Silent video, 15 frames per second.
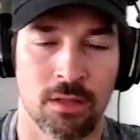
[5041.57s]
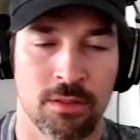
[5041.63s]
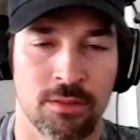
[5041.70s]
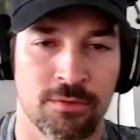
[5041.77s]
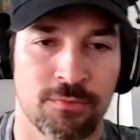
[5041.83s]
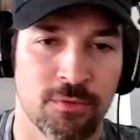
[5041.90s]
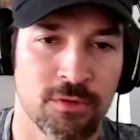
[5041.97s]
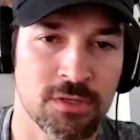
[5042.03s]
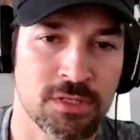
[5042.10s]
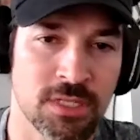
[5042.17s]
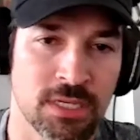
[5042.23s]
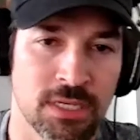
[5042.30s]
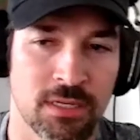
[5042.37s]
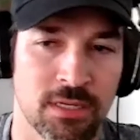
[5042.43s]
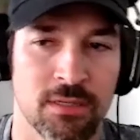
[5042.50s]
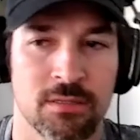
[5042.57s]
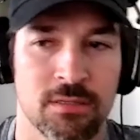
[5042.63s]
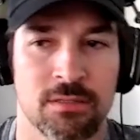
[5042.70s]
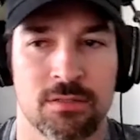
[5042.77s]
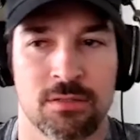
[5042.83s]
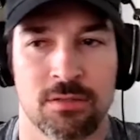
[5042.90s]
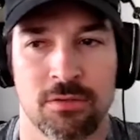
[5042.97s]
The first thing
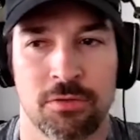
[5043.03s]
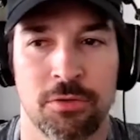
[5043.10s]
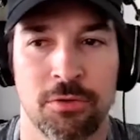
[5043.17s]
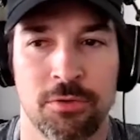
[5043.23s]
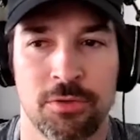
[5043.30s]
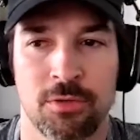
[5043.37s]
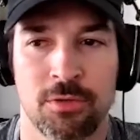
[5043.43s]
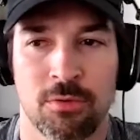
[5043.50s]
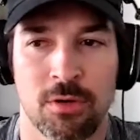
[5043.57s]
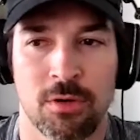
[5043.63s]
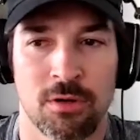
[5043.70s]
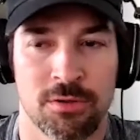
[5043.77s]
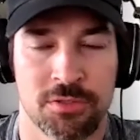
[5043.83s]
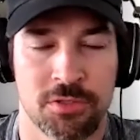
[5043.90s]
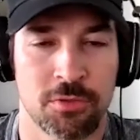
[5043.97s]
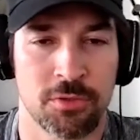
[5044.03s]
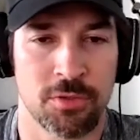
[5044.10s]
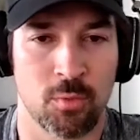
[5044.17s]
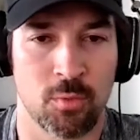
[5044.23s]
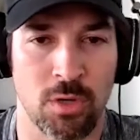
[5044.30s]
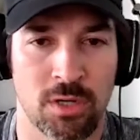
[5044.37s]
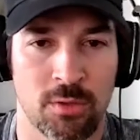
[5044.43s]
is who you are is who
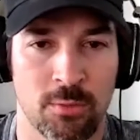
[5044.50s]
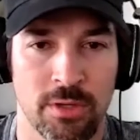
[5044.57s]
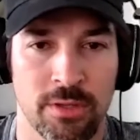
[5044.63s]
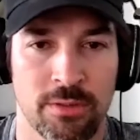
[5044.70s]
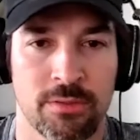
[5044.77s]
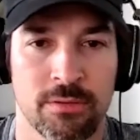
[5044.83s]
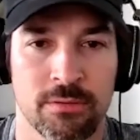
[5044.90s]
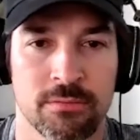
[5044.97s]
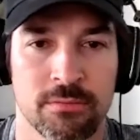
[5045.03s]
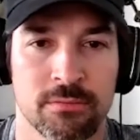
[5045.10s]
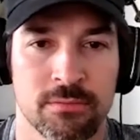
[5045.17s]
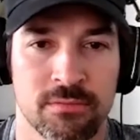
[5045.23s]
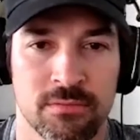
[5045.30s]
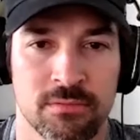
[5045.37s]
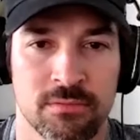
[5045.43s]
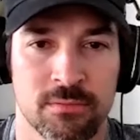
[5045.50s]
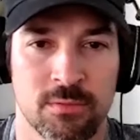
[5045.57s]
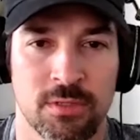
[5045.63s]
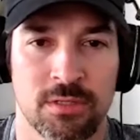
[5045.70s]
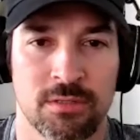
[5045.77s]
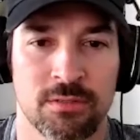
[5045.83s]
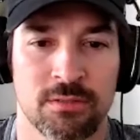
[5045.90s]
you walk with,
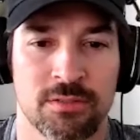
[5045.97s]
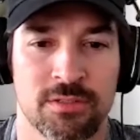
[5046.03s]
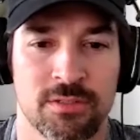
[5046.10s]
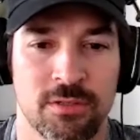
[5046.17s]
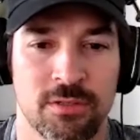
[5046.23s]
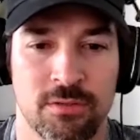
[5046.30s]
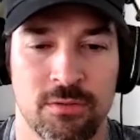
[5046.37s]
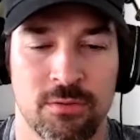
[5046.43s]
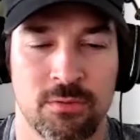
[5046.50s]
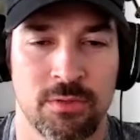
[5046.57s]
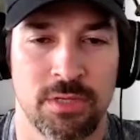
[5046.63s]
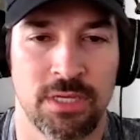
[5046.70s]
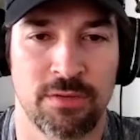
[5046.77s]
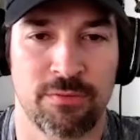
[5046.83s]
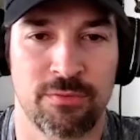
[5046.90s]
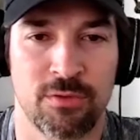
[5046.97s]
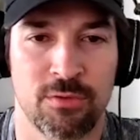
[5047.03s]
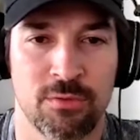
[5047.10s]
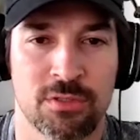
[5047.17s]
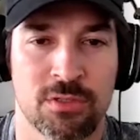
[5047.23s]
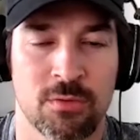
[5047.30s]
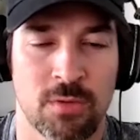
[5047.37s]
right? So if
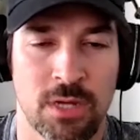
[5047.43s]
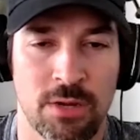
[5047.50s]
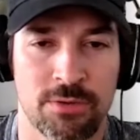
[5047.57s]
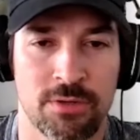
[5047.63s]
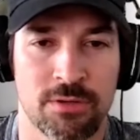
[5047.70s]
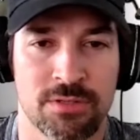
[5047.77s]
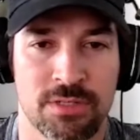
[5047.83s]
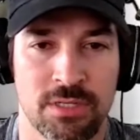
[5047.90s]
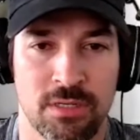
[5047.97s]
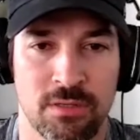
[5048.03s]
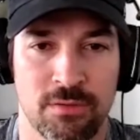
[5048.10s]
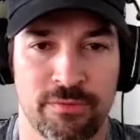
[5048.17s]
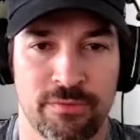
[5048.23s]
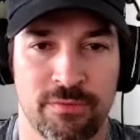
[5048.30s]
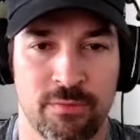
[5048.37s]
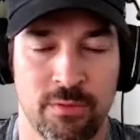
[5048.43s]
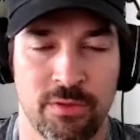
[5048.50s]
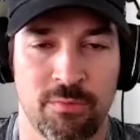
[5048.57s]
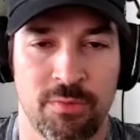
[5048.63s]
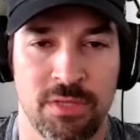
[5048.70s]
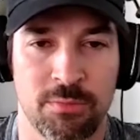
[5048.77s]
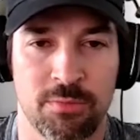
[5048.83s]
you surround yourself
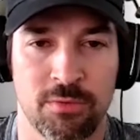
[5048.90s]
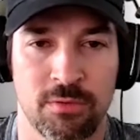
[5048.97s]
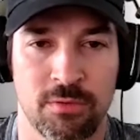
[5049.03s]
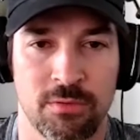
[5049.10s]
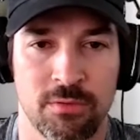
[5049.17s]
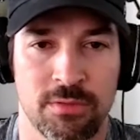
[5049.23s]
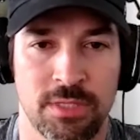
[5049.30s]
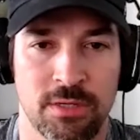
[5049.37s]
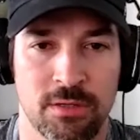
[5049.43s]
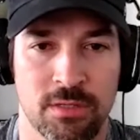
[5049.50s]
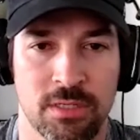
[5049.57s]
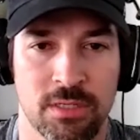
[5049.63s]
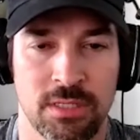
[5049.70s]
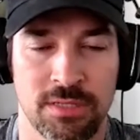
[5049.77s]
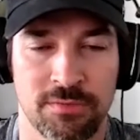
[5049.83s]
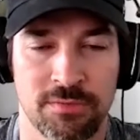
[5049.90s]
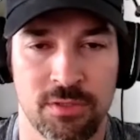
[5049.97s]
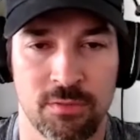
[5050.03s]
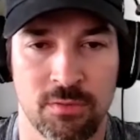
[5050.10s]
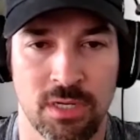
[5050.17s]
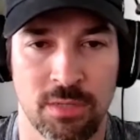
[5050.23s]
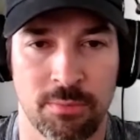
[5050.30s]
with people that are going to lift
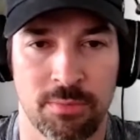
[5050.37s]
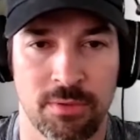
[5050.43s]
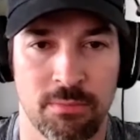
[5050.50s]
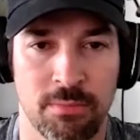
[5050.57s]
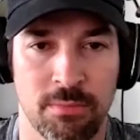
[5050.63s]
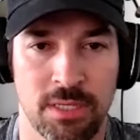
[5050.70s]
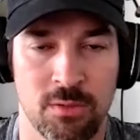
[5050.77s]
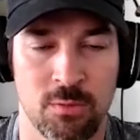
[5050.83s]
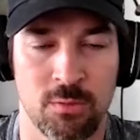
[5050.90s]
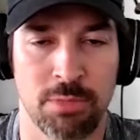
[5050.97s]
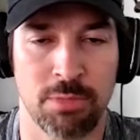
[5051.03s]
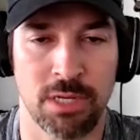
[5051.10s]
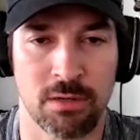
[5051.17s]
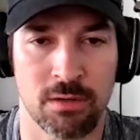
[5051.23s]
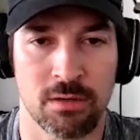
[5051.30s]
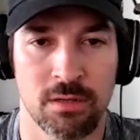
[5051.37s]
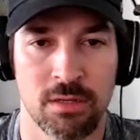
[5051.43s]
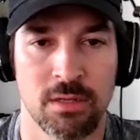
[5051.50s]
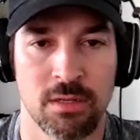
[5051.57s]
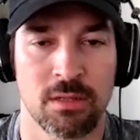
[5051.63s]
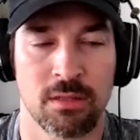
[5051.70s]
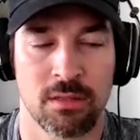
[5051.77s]
you up and make you better,
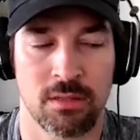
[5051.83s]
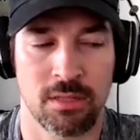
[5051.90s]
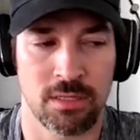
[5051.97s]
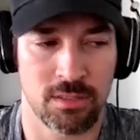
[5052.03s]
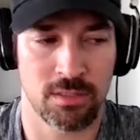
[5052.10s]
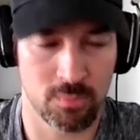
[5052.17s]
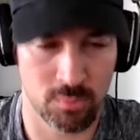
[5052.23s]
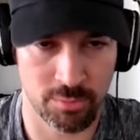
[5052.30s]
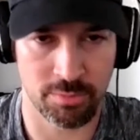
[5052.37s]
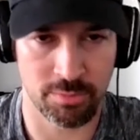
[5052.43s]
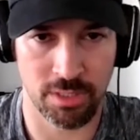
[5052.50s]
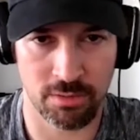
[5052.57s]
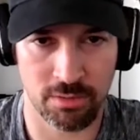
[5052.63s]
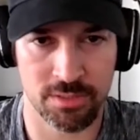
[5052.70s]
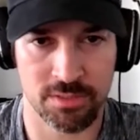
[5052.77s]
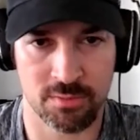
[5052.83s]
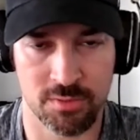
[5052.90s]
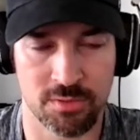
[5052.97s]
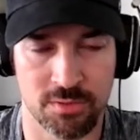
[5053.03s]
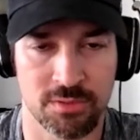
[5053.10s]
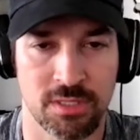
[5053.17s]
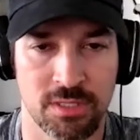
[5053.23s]
then you will be better as a
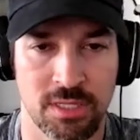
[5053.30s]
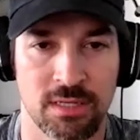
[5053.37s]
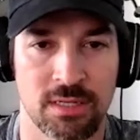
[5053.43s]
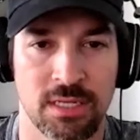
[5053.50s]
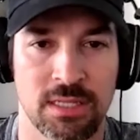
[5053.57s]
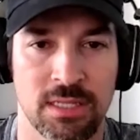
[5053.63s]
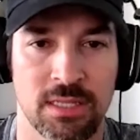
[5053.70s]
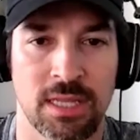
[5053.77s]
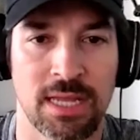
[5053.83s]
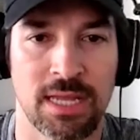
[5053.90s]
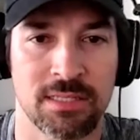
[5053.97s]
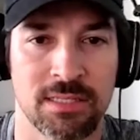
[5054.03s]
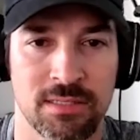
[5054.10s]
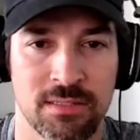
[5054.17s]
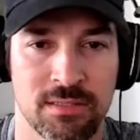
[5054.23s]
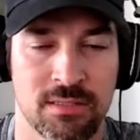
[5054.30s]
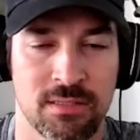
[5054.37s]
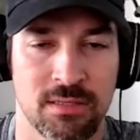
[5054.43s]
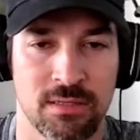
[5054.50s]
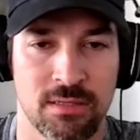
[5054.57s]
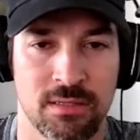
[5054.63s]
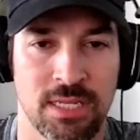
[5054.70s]
result of that. And that is
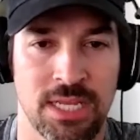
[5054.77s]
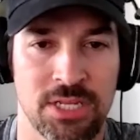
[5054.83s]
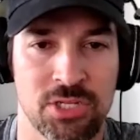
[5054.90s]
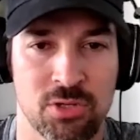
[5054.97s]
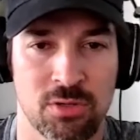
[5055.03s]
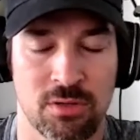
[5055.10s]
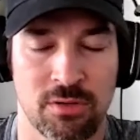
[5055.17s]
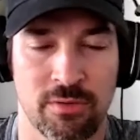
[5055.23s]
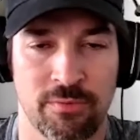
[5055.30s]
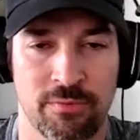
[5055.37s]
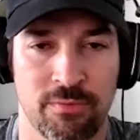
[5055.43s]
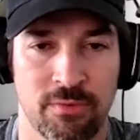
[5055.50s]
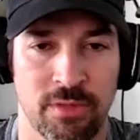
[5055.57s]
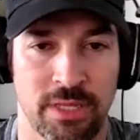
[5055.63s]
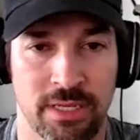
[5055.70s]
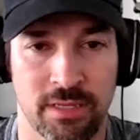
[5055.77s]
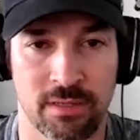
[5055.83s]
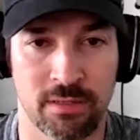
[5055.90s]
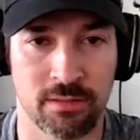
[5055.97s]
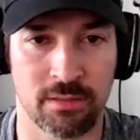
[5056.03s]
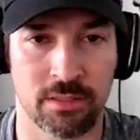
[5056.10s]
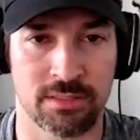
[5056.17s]
the nature of, like,
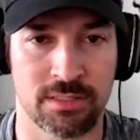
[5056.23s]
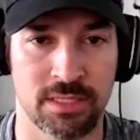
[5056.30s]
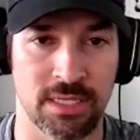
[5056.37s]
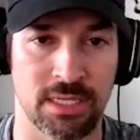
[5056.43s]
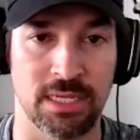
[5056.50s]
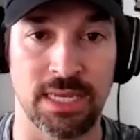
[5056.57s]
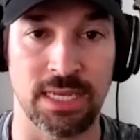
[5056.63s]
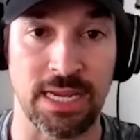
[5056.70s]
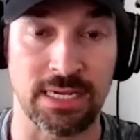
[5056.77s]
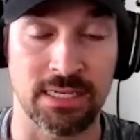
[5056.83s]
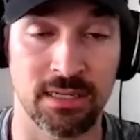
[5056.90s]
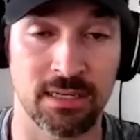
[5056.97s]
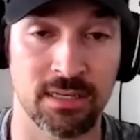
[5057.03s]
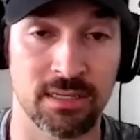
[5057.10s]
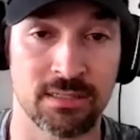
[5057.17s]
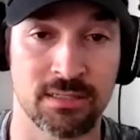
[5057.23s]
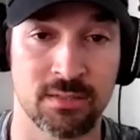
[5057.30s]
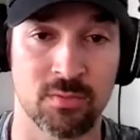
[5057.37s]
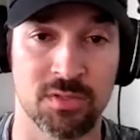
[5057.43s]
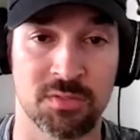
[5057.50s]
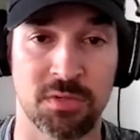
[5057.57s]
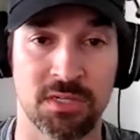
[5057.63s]
let's say, connectedness and
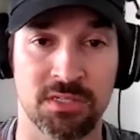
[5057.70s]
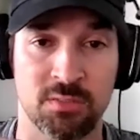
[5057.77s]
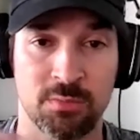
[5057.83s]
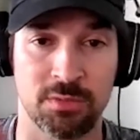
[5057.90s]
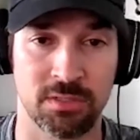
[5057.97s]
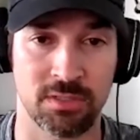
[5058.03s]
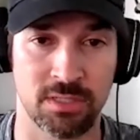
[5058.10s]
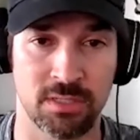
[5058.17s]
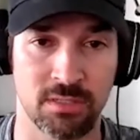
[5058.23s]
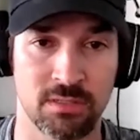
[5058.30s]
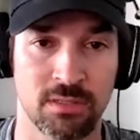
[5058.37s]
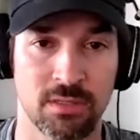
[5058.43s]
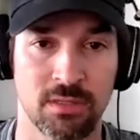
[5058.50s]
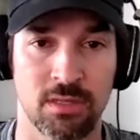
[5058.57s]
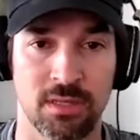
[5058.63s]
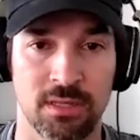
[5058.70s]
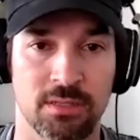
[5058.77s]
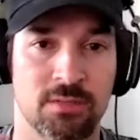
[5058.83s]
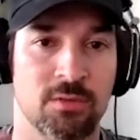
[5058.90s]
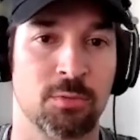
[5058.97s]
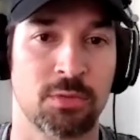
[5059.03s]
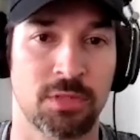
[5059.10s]
responsibility
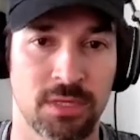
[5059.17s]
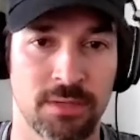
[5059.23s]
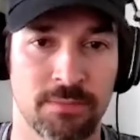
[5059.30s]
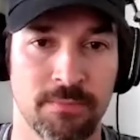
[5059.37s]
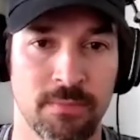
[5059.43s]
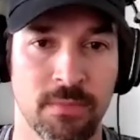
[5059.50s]
interplay.